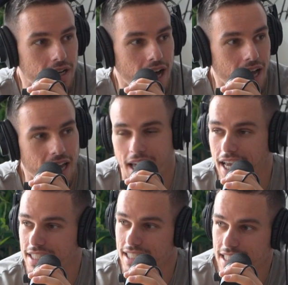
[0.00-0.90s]

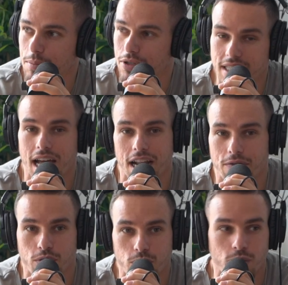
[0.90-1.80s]
It's as simple as that. If
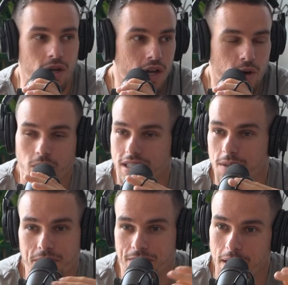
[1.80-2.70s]
you want
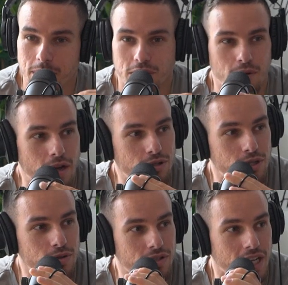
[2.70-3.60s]
someone famous around
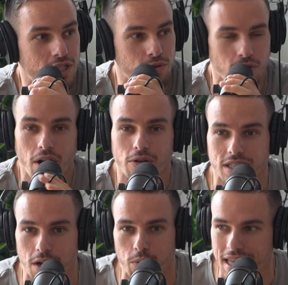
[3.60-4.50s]
you, it's like surround
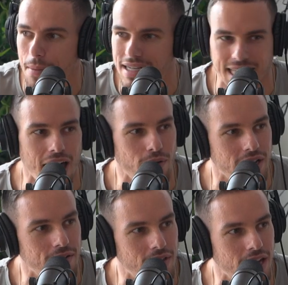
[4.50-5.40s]
yourself with that
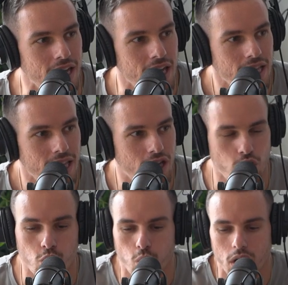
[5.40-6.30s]
mentality of like like
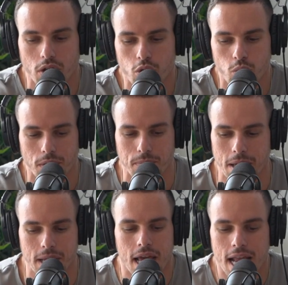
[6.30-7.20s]
you want you want
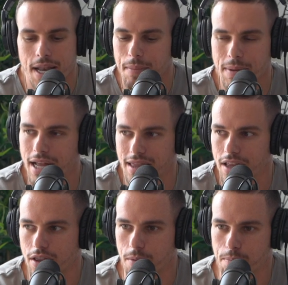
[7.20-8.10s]
maybe maybe not
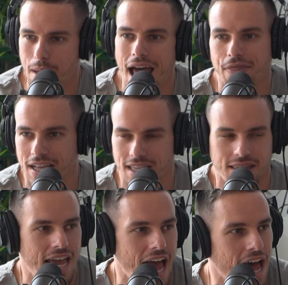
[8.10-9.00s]
the the bad things that
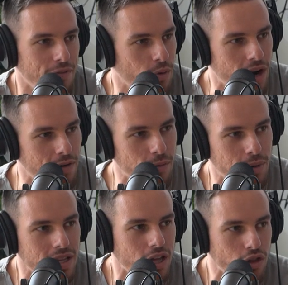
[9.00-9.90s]
they have or whatever,
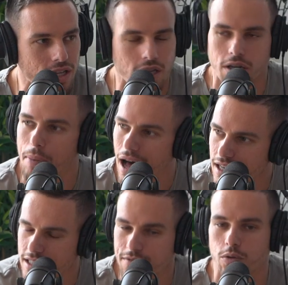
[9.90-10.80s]
but like look at the
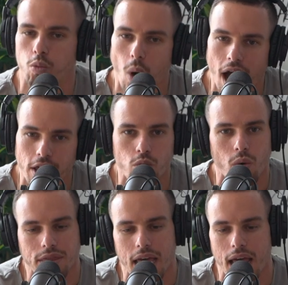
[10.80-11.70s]
positives and why you
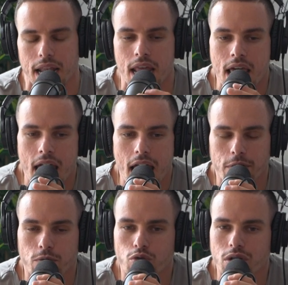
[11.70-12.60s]
want that and
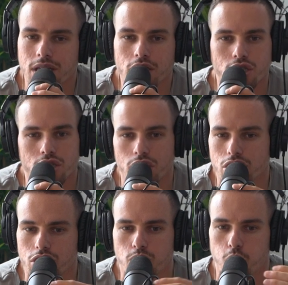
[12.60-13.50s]
and really just
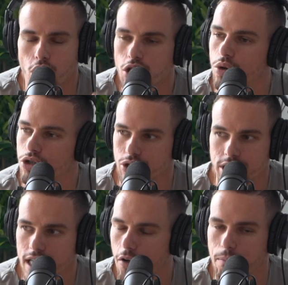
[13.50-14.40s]
just work towards
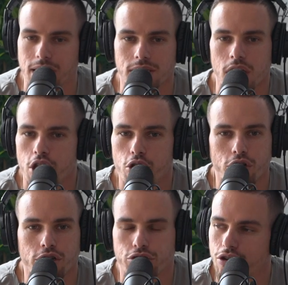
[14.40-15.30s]
yourself because you're
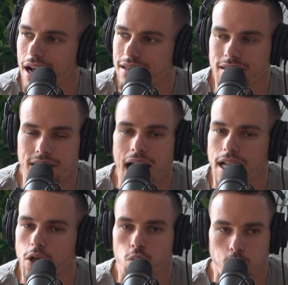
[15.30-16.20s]
going to attract
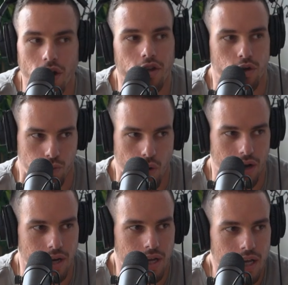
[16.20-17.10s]
exactly what you want.
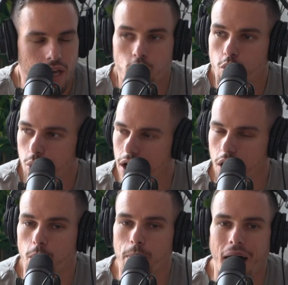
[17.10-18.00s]
You
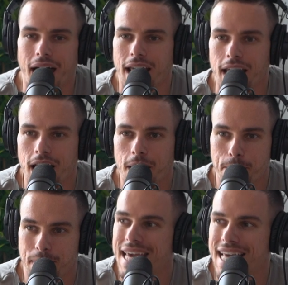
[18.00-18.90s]
will by
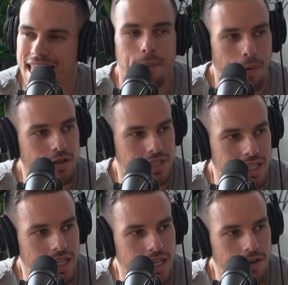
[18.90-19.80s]
being that
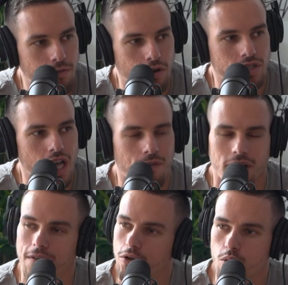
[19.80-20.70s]
person for yourself. And
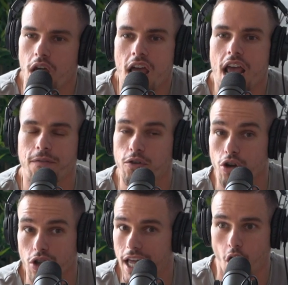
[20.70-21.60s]
if you if
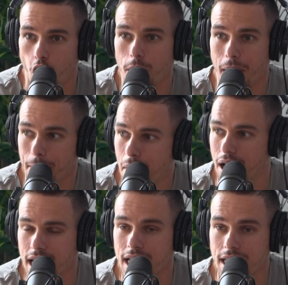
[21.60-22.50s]
you're like all about
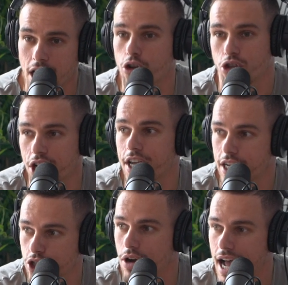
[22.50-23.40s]
money, then you're literally gonna
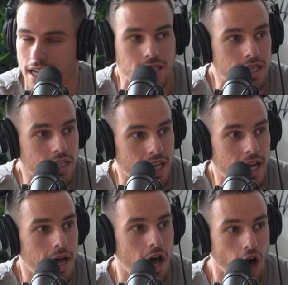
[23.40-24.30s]
attract
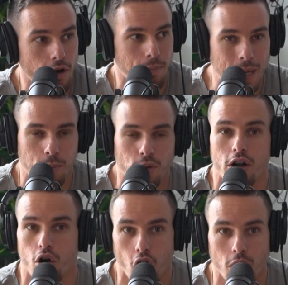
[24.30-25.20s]
like other people that
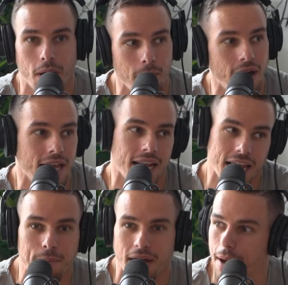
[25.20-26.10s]
are all about money, and
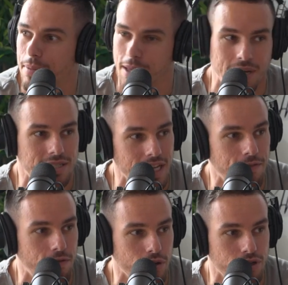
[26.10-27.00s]
it might not be the best thing
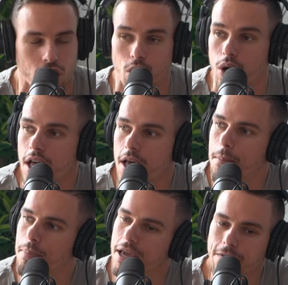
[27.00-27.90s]
for you. So
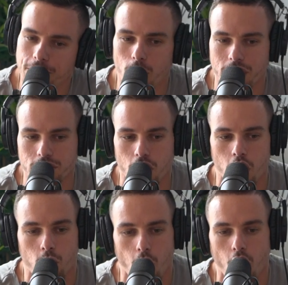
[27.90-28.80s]
be focused
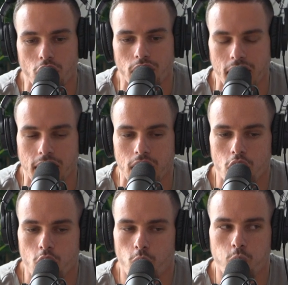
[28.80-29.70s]
on on like
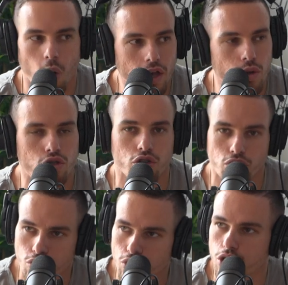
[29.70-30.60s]
what you
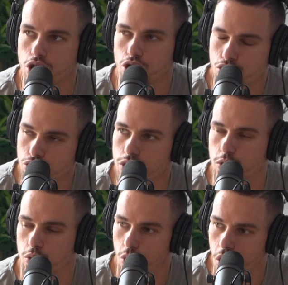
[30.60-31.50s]
truly truly
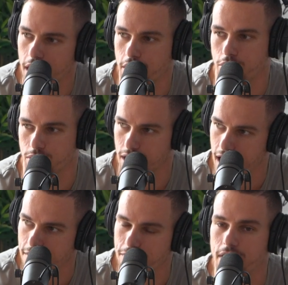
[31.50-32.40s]
want in your
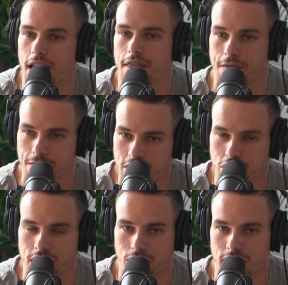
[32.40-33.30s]
life and the
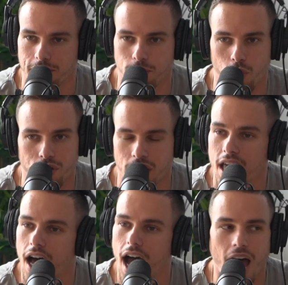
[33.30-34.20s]
vision that you set forth.
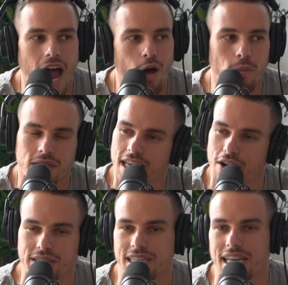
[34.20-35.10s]
I, I almost
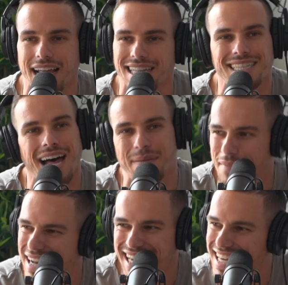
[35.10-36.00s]
guarantee it's not
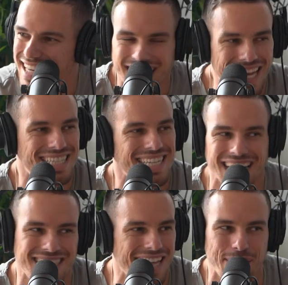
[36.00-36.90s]
money. It's
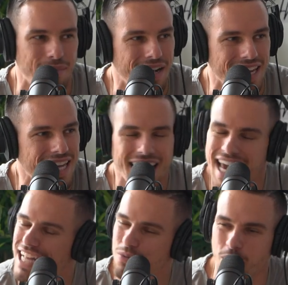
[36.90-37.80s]
it's not money.
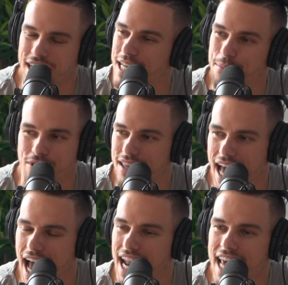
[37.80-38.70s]
It's way deeper than
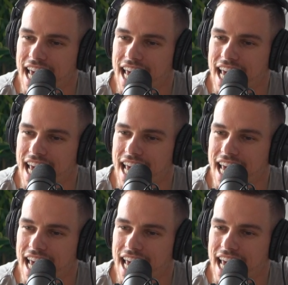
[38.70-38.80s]
that.